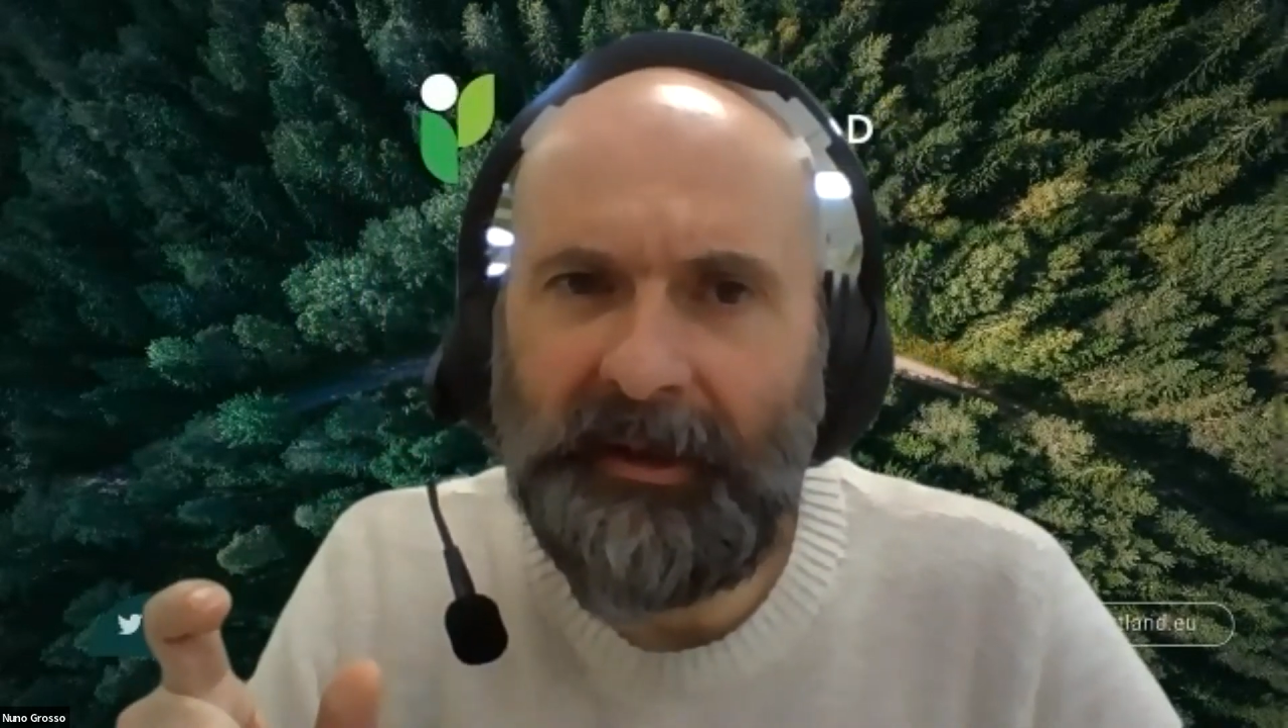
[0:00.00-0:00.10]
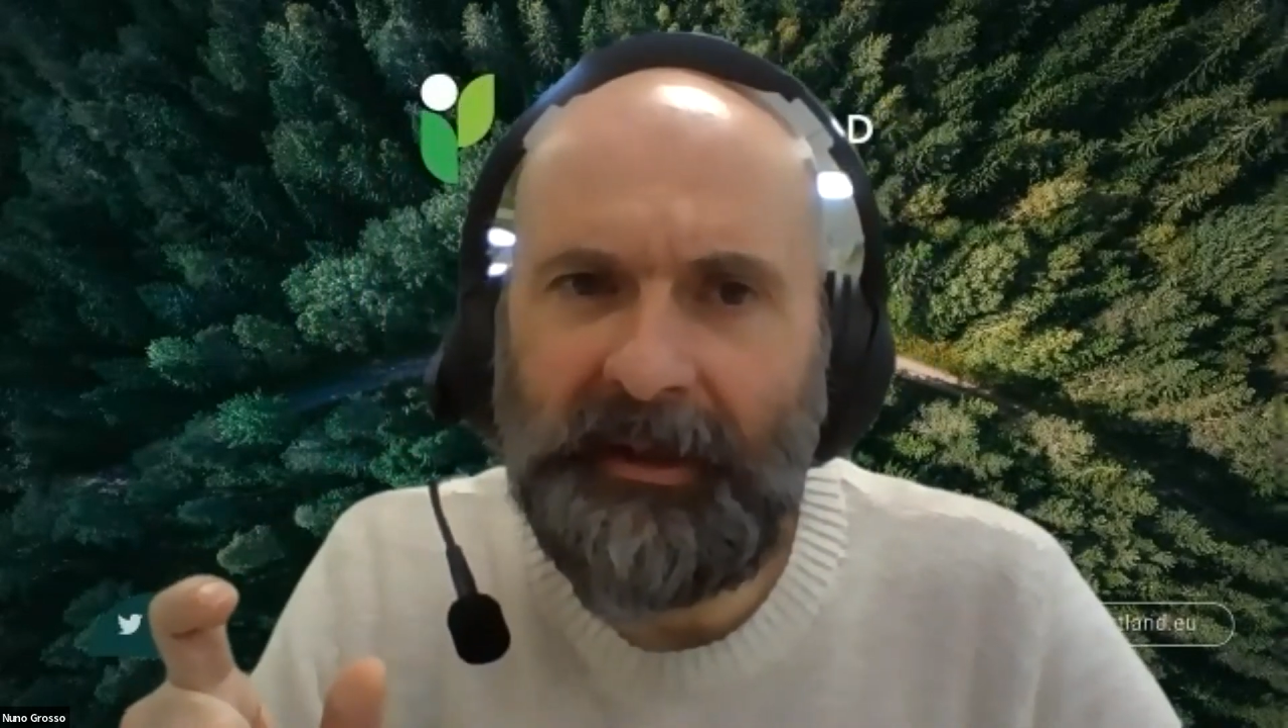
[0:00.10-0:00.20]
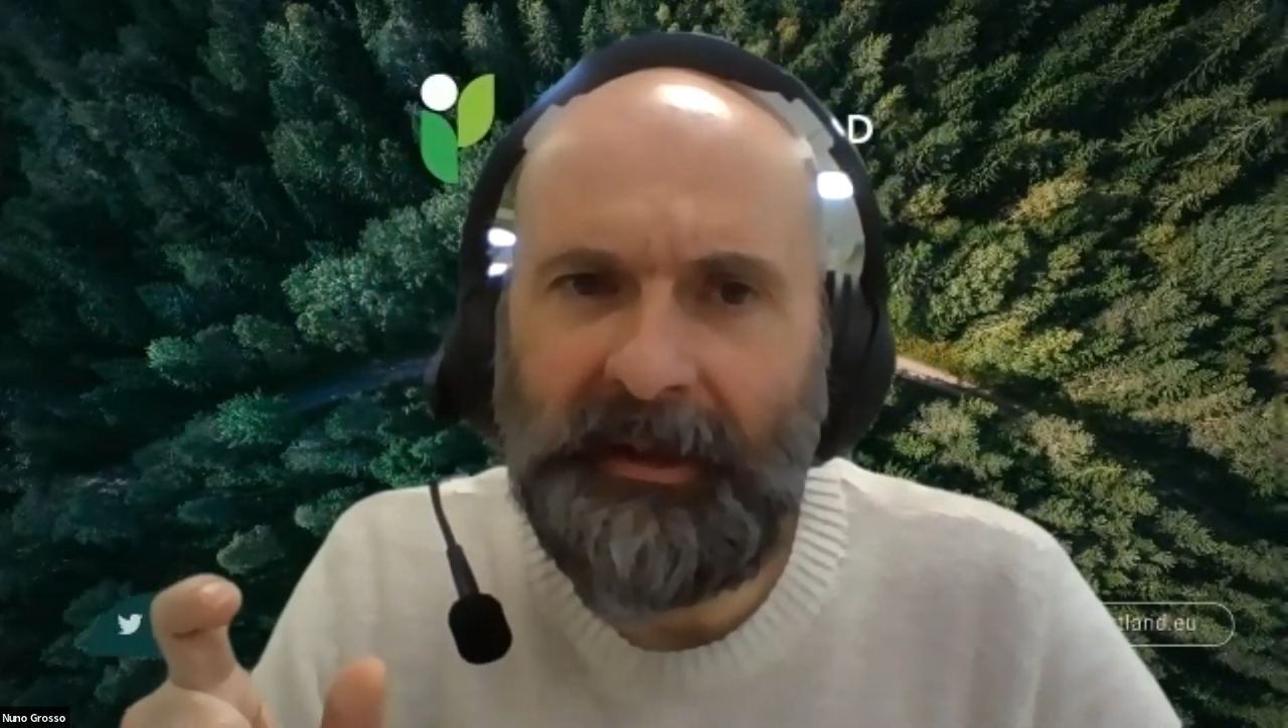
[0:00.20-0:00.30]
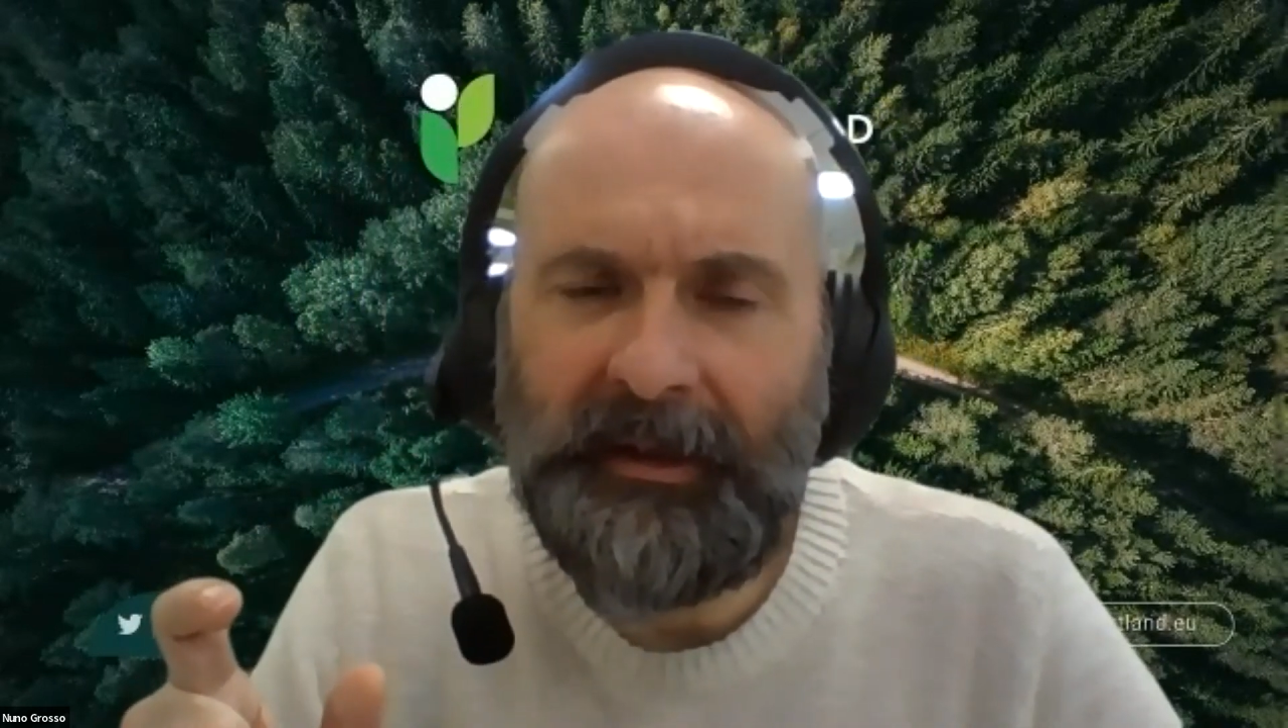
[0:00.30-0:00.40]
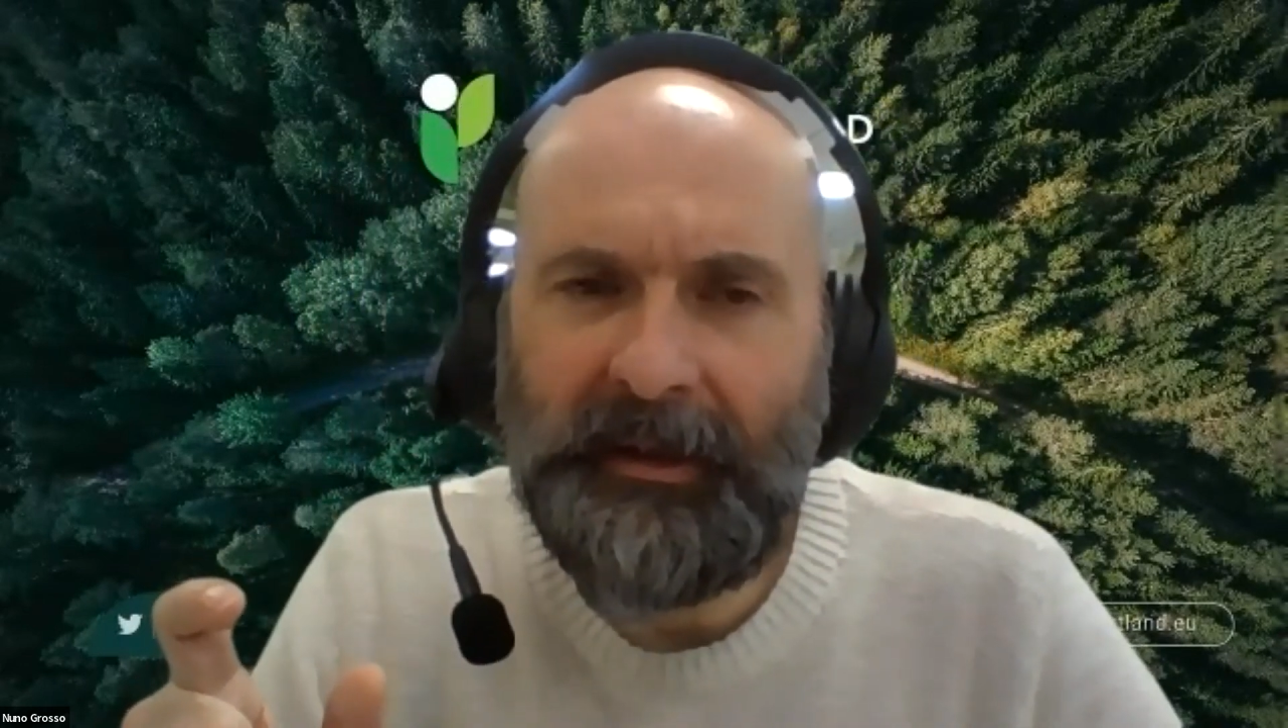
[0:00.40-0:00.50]

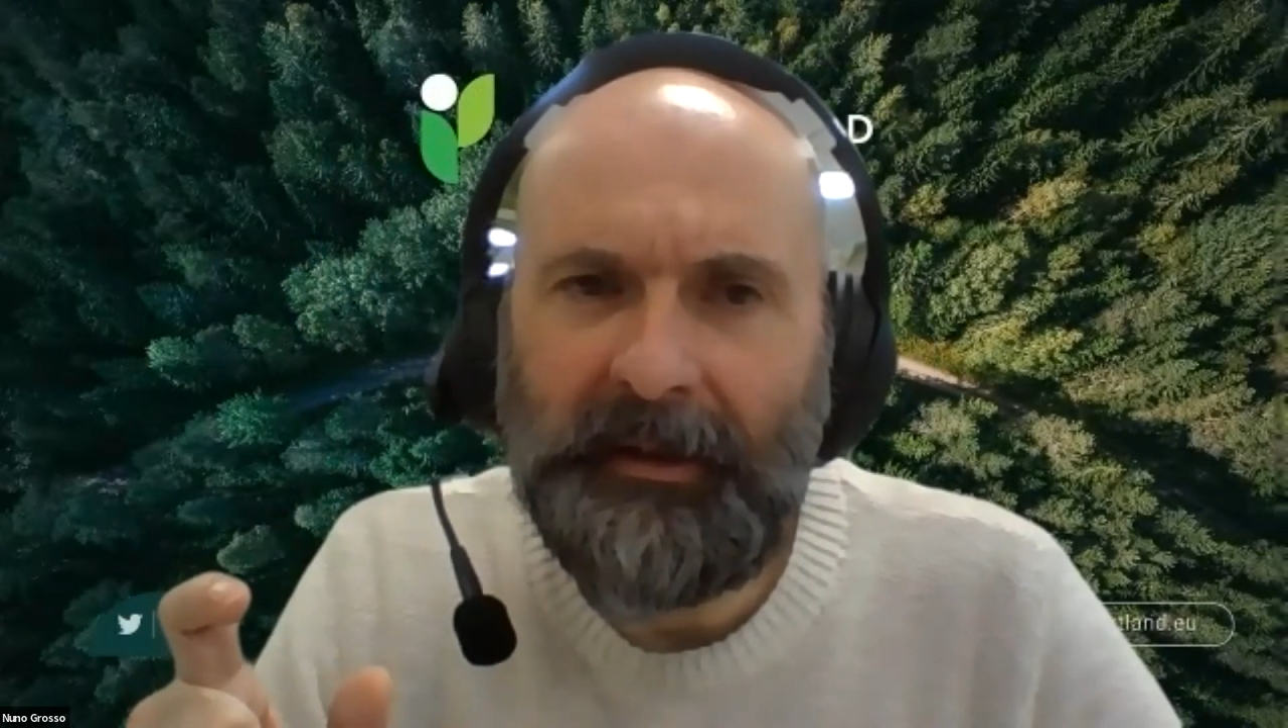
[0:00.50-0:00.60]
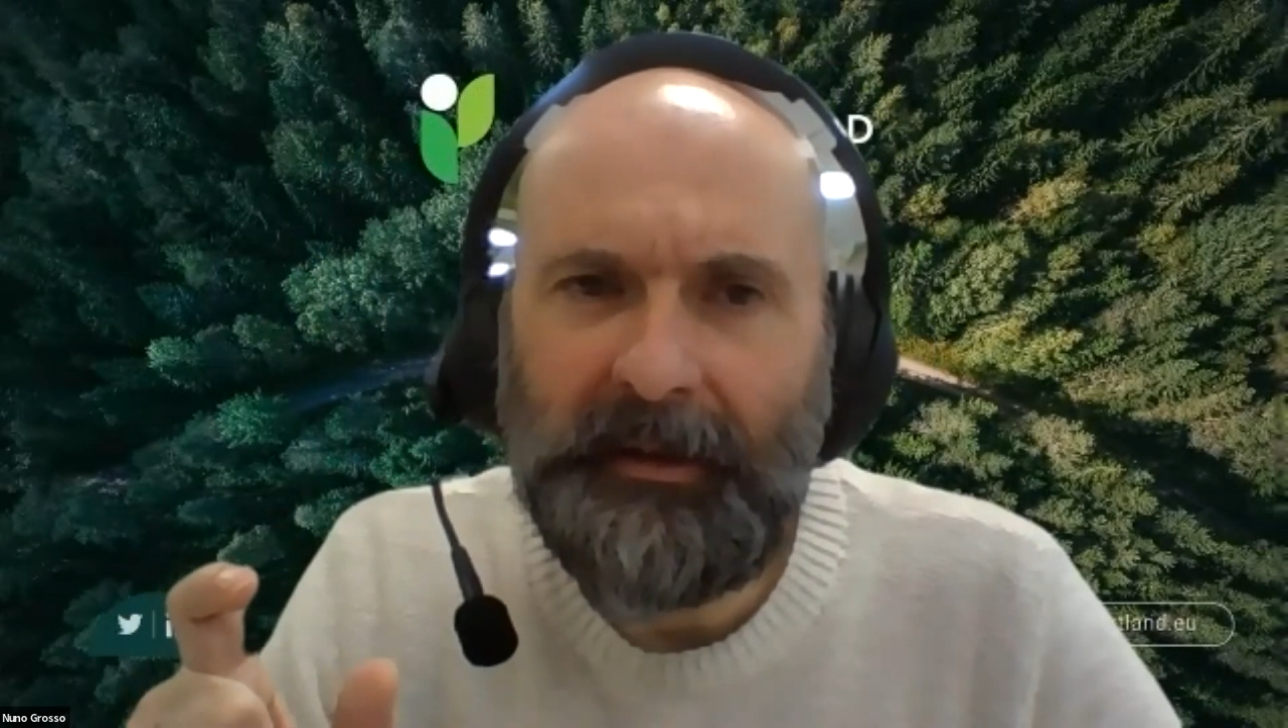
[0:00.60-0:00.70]
link